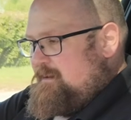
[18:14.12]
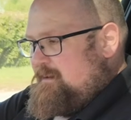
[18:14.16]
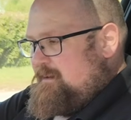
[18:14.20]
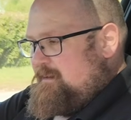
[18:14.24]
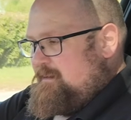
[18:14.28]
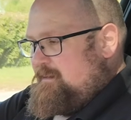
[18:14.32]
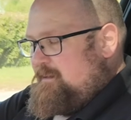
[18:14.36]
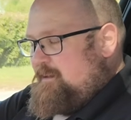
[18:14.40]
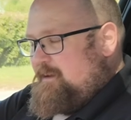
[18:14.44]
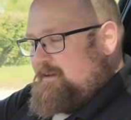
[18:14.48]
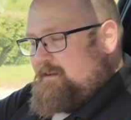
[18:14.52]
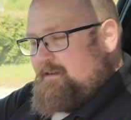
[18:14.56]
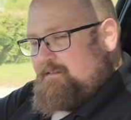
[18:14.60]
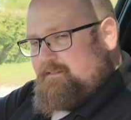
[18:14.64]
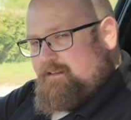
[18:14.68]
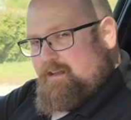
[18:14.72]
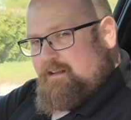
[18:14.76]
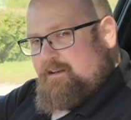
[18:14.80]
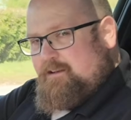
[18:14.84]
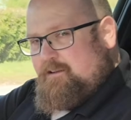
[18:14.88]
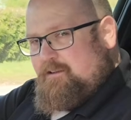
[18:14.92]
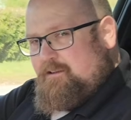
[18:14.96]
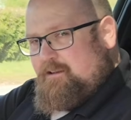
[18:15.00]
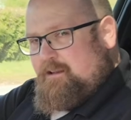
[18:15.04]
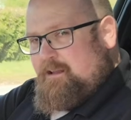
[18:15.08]
like I
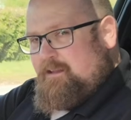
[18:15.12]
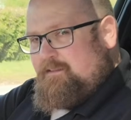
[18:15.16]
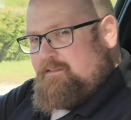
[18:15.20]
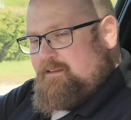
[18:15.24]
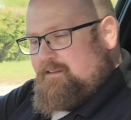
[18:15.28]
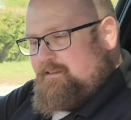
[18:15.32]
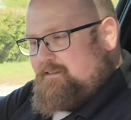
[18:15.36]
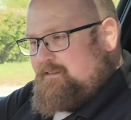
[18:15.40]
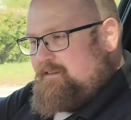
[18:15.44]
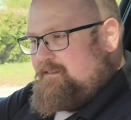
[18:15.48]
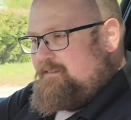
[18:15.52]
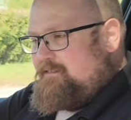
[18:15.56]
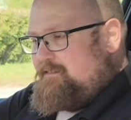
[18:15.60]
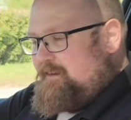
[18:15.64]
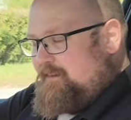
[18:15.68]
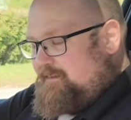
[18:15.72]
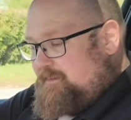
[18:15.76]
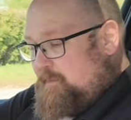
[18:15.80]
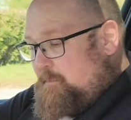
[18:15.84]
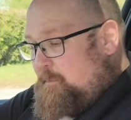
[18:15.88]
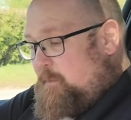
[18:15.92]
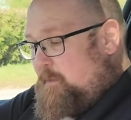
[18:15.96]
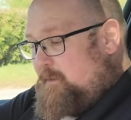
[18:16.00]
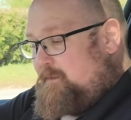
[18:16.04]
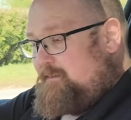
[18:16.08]
said earlier, this is
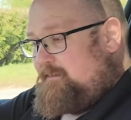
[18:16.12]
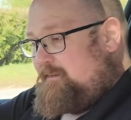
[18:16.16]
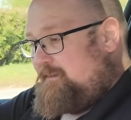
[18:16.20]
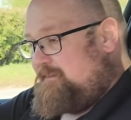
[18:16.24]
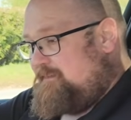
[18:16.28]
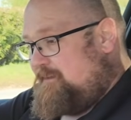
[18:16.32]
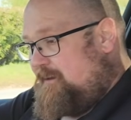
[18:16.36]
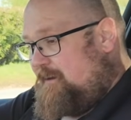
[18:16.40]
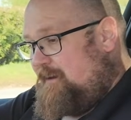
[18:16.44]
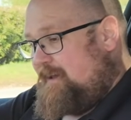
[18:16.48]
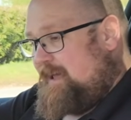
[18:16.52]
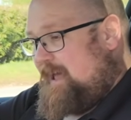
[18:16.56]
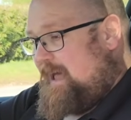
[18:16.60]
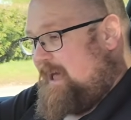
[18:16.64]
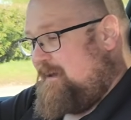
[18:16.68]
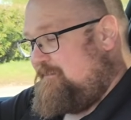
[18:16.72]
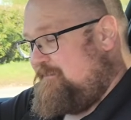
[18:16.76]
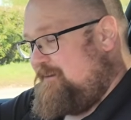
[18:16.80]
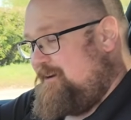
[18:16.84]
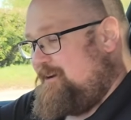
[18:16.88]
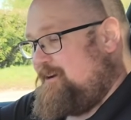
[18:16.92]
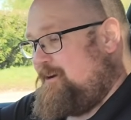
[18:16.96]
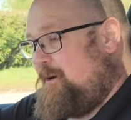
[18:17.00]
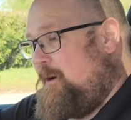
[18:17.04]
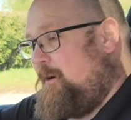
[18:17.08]
disappointing that I
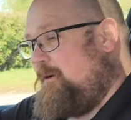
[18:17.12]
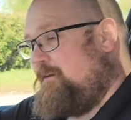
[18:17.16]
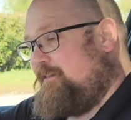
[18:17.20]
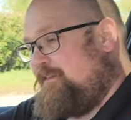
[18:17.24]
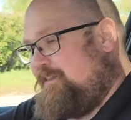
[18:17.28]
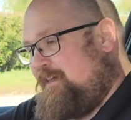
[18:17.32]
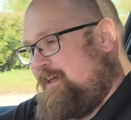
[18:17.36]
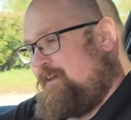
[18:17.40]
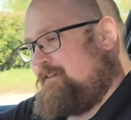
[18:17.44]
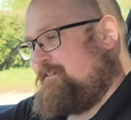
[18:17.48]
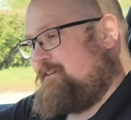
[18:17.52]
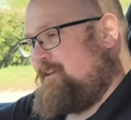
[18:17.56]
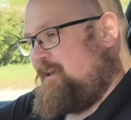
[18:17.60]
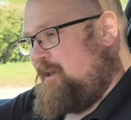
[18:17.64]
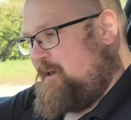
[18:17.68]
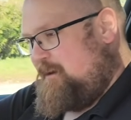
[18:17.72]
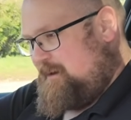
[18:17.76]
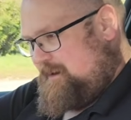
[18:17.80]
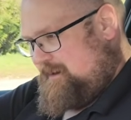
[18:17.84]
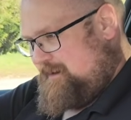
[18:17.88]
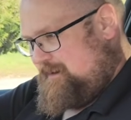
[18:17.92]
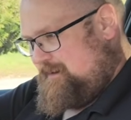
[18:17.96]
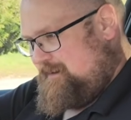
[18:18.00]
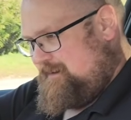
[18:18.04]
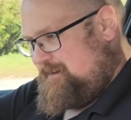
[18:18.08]
haven't got things
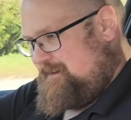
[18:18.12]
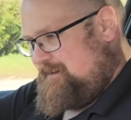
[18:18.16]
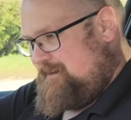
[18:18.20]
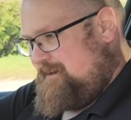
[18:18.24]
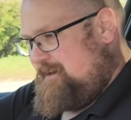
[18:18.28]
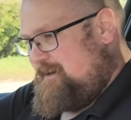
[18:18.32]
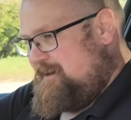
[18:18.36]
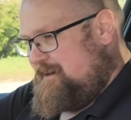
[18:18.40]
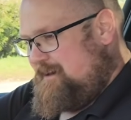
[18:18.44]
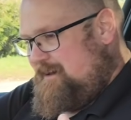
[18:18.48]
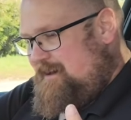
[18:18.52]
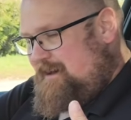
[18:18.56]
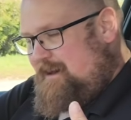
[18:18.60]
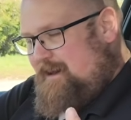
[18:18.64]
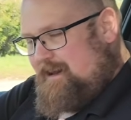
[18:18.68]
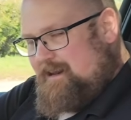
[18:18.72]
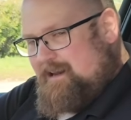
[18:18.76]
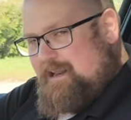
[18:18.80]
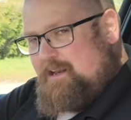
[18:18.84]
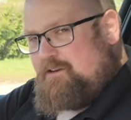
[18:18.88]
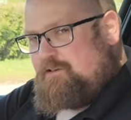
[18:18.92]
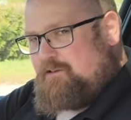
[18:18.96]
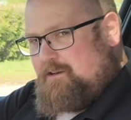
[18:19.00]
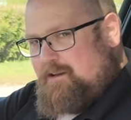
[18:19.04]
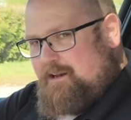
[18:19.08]
like
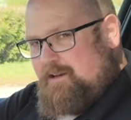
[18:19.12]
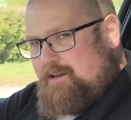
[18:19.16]
electrically